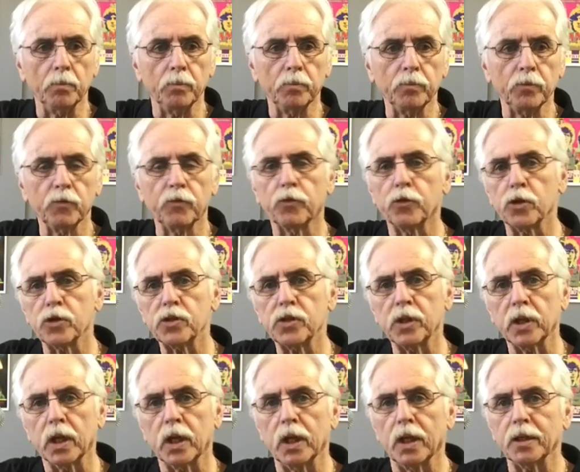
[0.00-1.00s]
First thing,
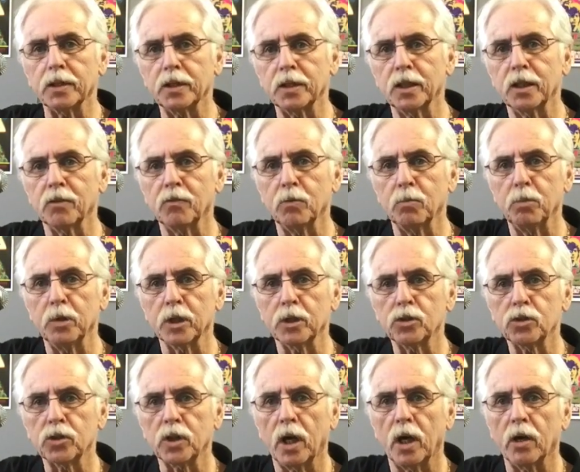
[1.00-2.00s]
I'd like to give a big
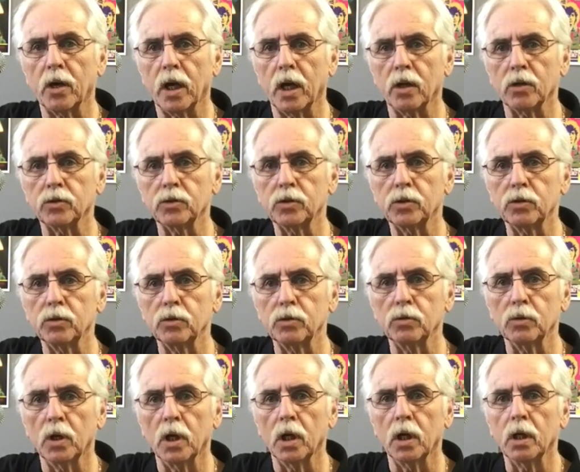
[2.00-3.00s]
shout out
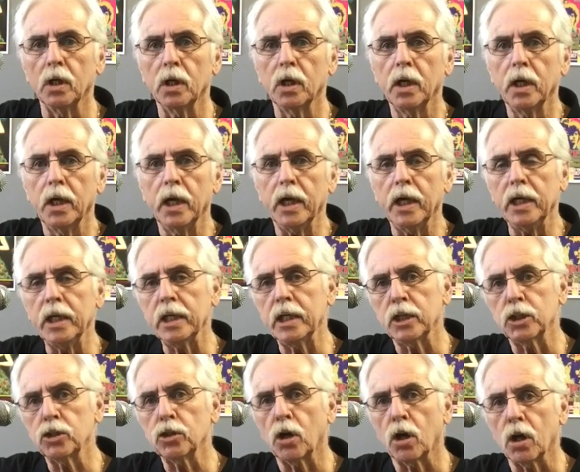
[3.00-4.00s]
to any
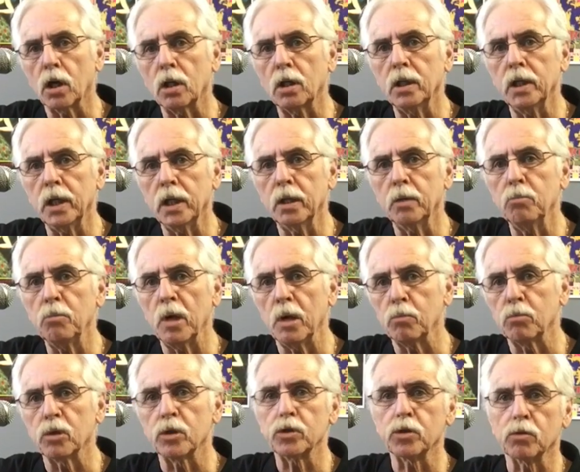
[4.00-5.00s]
Guitar League
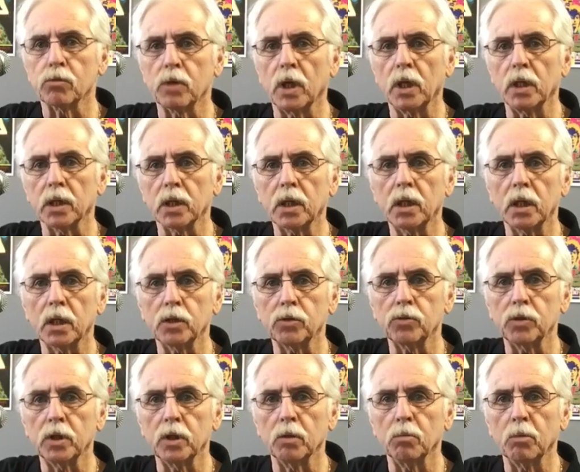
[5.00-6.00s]
members around the country
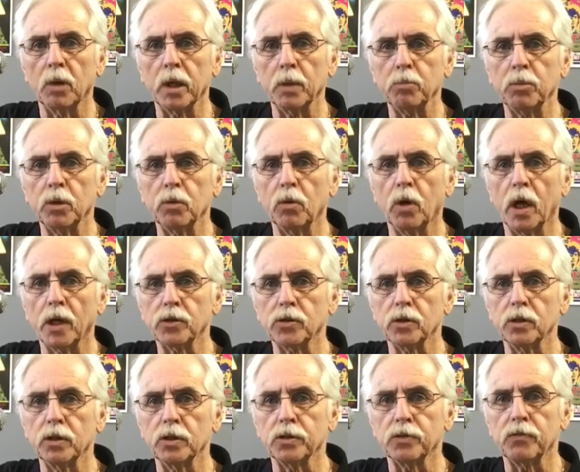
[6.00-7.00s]
that might be
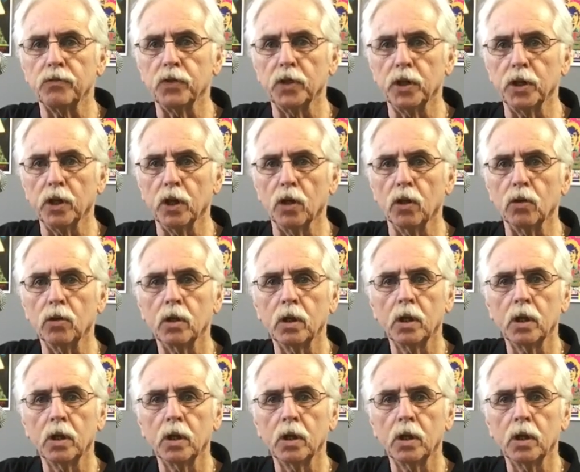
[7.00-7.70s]
watching this video.